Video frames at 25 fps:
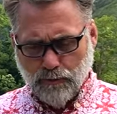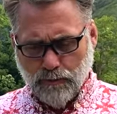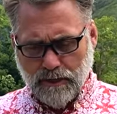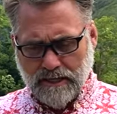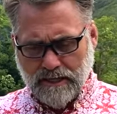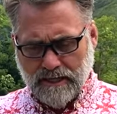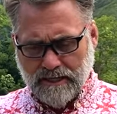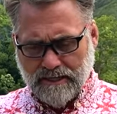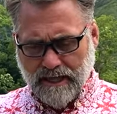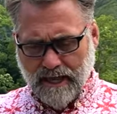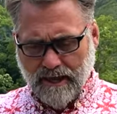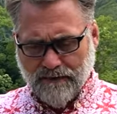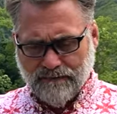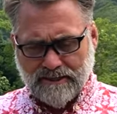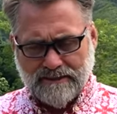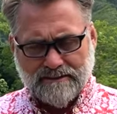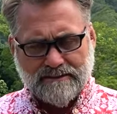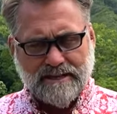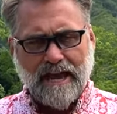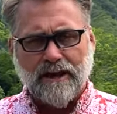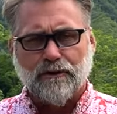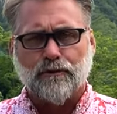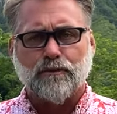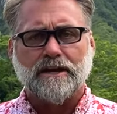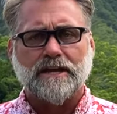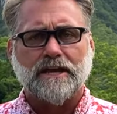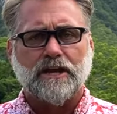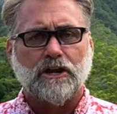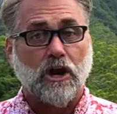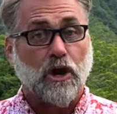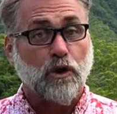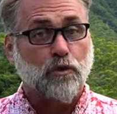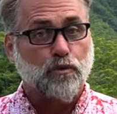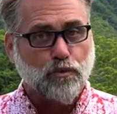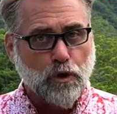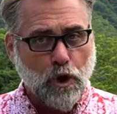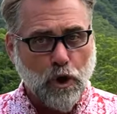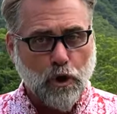We need to have integrity in our
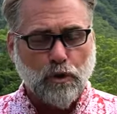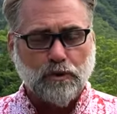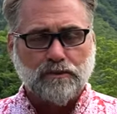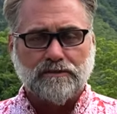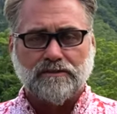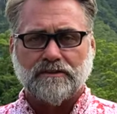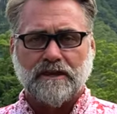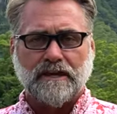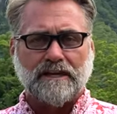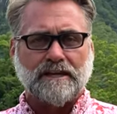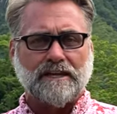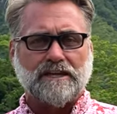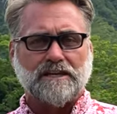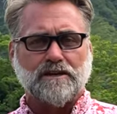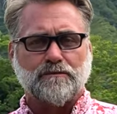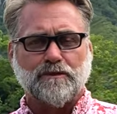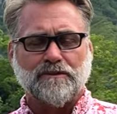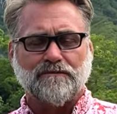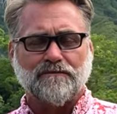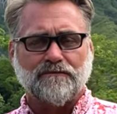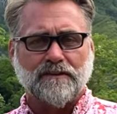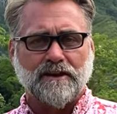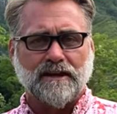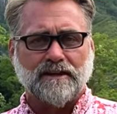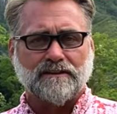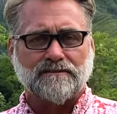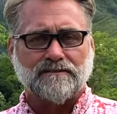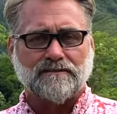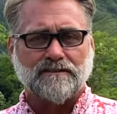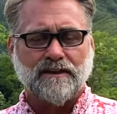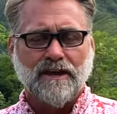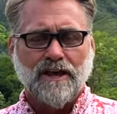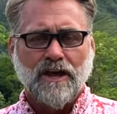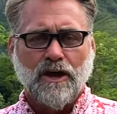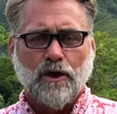roads. They need to be fixed.